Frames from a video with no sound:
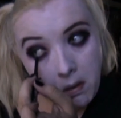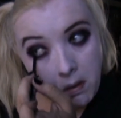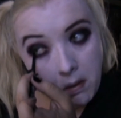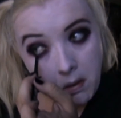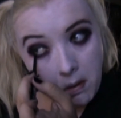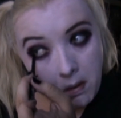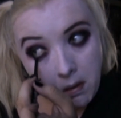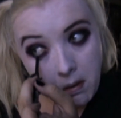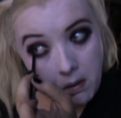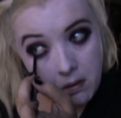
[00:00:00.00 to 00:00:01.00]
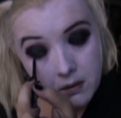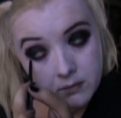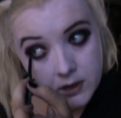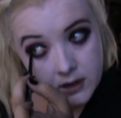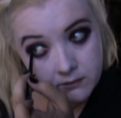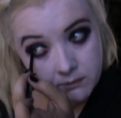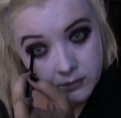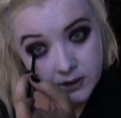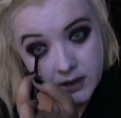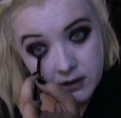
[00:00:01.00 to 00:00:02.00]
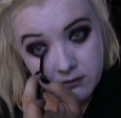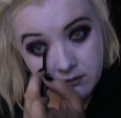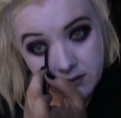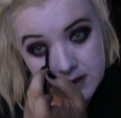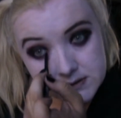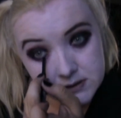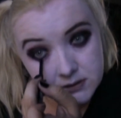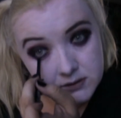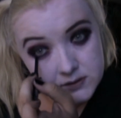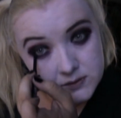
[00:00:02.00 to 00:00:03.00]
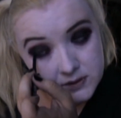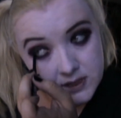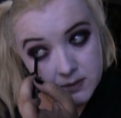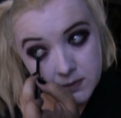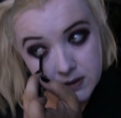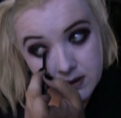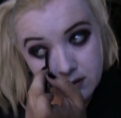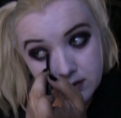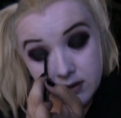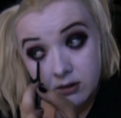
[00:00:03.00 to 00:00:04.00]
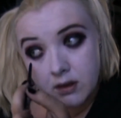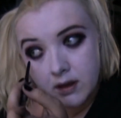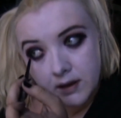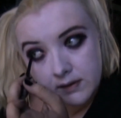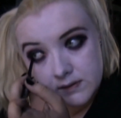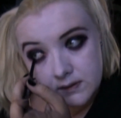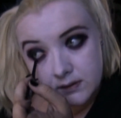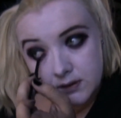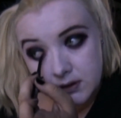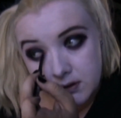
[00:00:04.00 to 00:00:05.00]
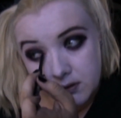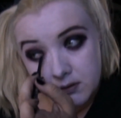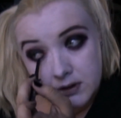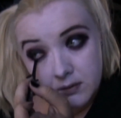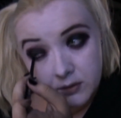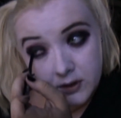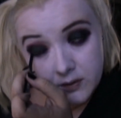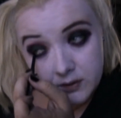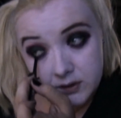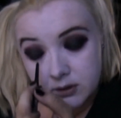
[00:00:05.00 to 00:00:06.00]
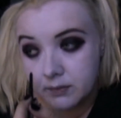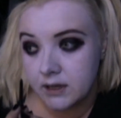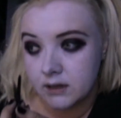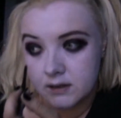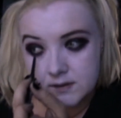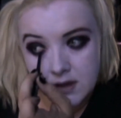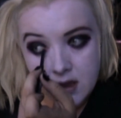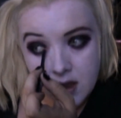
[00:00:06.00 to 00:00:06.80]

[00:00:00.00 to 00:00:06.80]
I'm kind of playing it fast and loose with keeping that in the lines and letting it go down below a little bit because